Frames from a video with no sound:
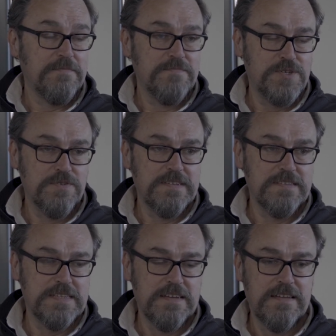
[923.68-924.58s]

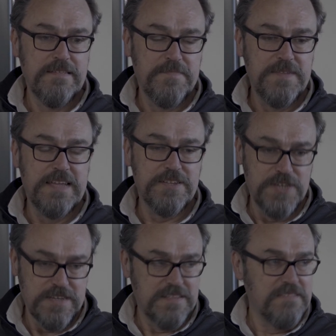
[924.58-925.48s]
Joined Nick and
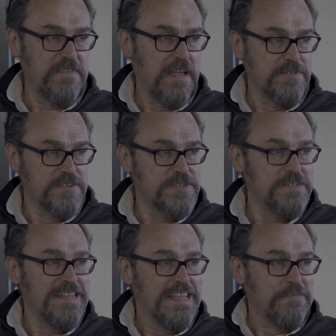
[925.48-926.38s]
Justin, the founders,
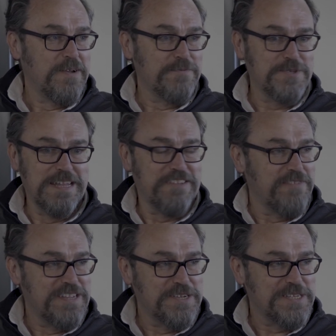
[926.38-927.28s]
when it was
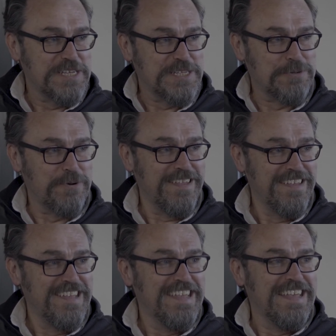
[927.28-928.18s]
literally just us three.
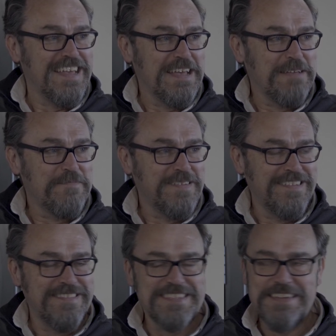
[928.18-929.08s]

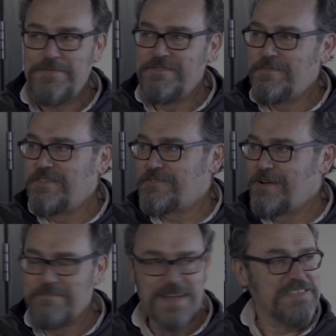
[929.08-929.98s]
And we've
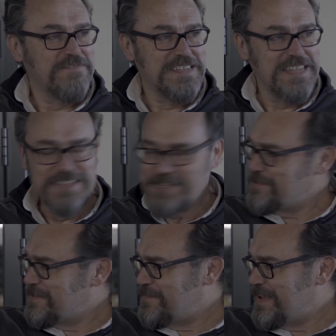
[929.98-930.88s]
grown massively since.
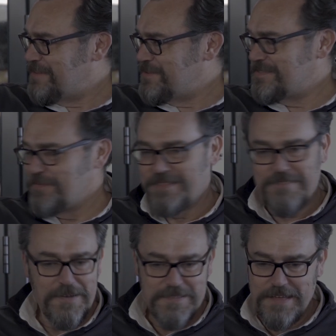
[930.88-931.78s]

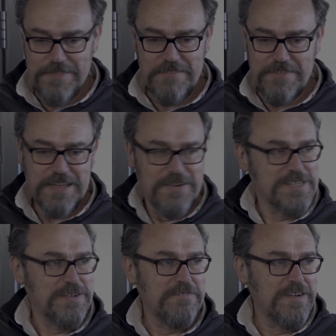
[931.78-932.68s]
Thankfully guys
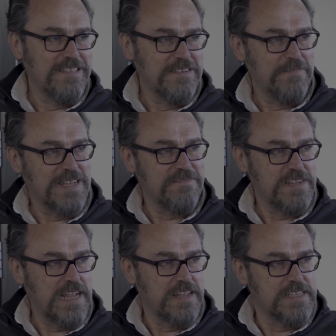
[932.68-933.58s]
like Ryan are massively
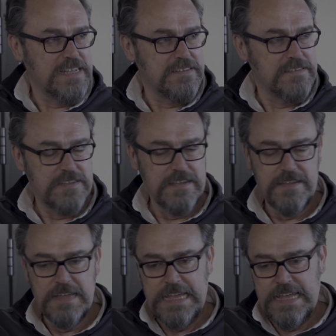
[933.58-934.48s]
talented and
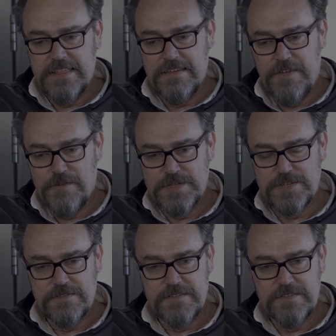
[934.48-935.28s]
have helped us